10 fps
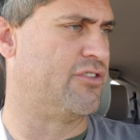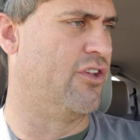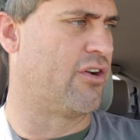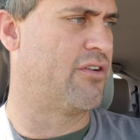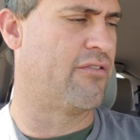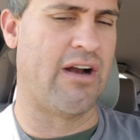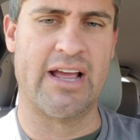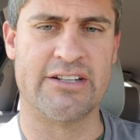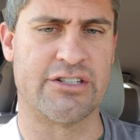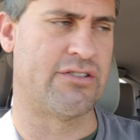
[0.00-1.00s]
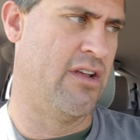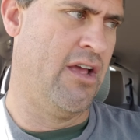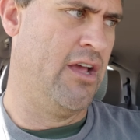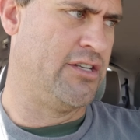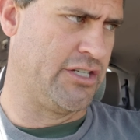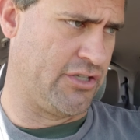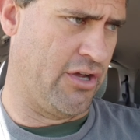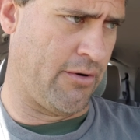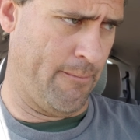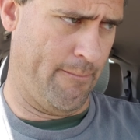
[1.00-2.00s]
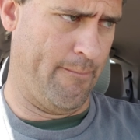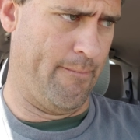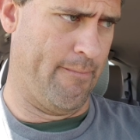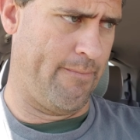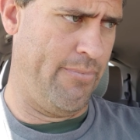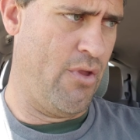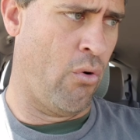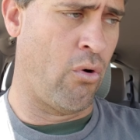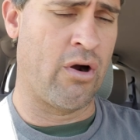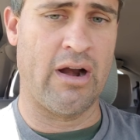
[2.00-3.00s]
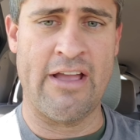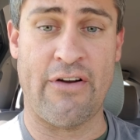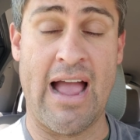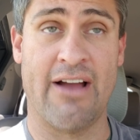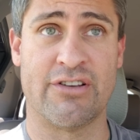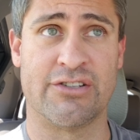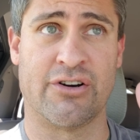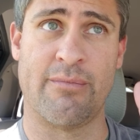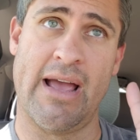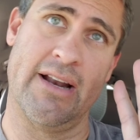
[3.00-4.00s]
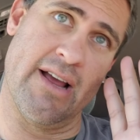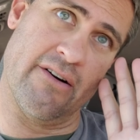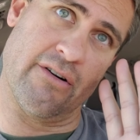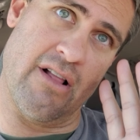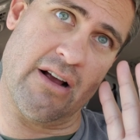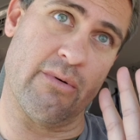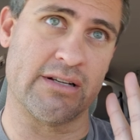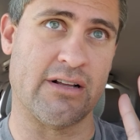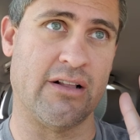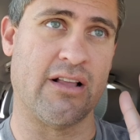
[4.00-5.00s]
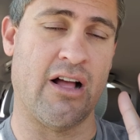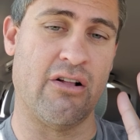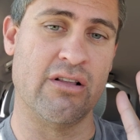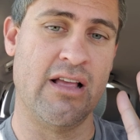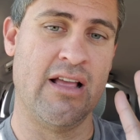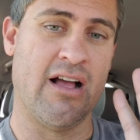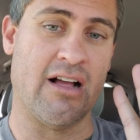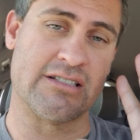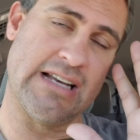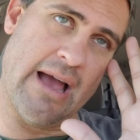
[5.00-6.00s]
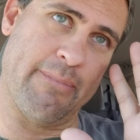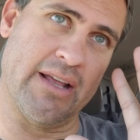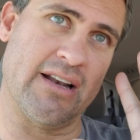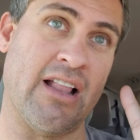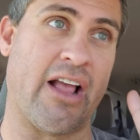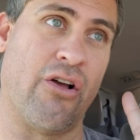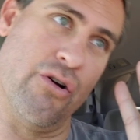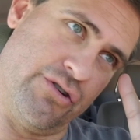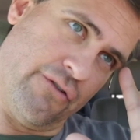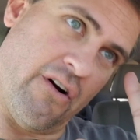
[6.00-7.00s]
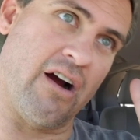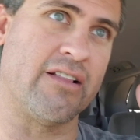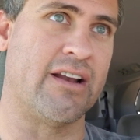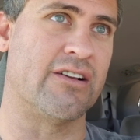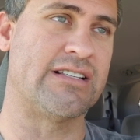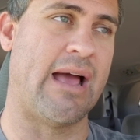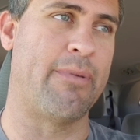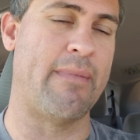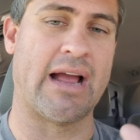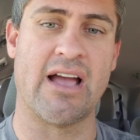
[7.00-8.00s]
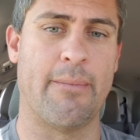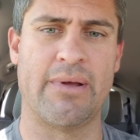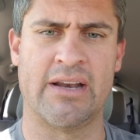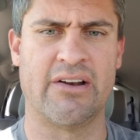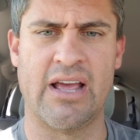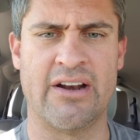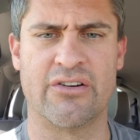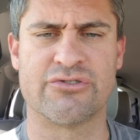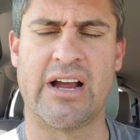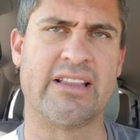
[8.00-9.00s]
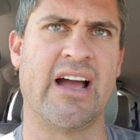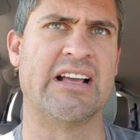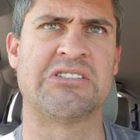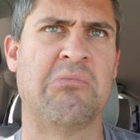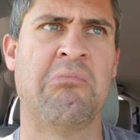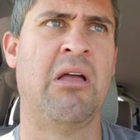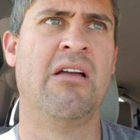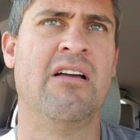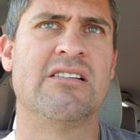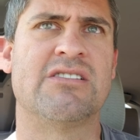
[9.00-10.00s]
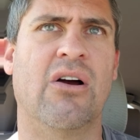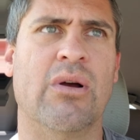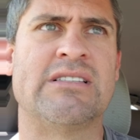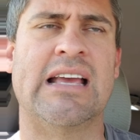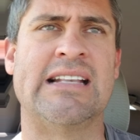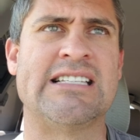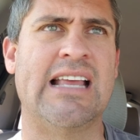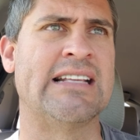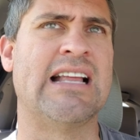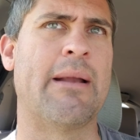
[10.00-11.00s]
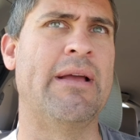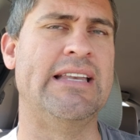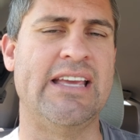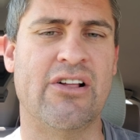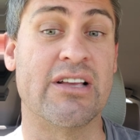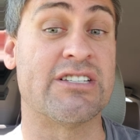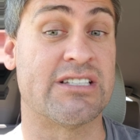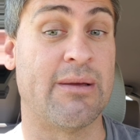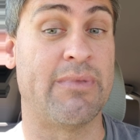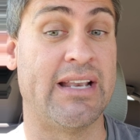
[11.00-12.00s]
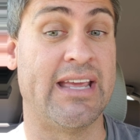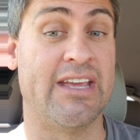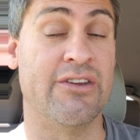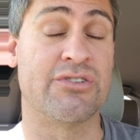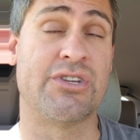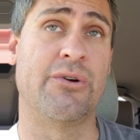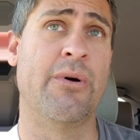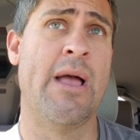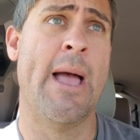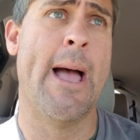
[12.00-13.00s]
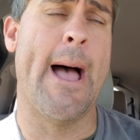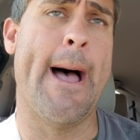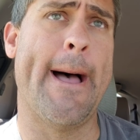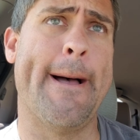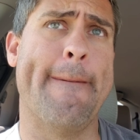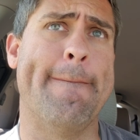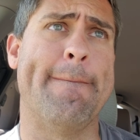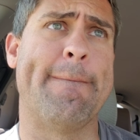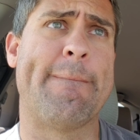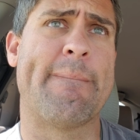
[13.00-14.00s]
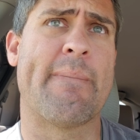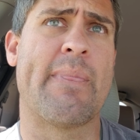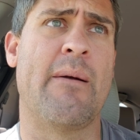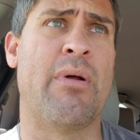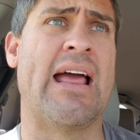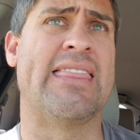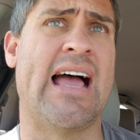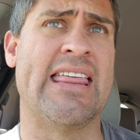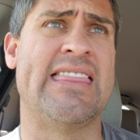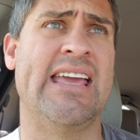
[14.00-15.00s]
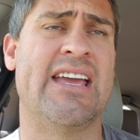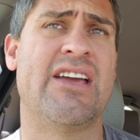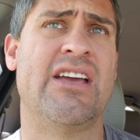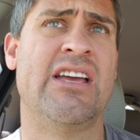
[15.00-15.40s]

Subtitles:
look, right? Just look. Or if I have to turn my head counterclockwise, I'll snap it. Like I'll go too far and then I'll snap it back up, and it'll track the eyes. So it's not a big deal. It's just something to get used to. But I think